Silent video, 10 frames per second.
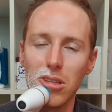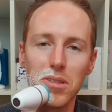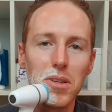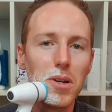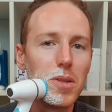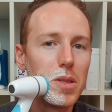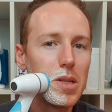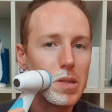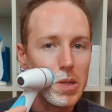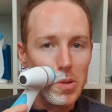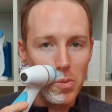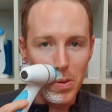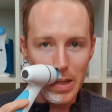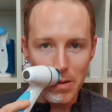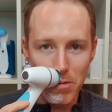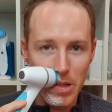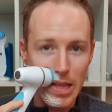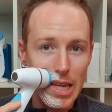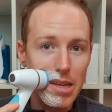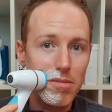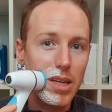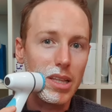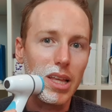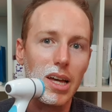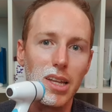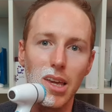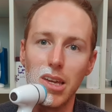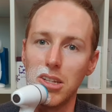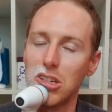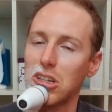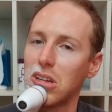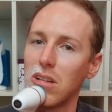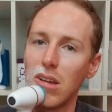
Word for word: So this is really relieving that itch.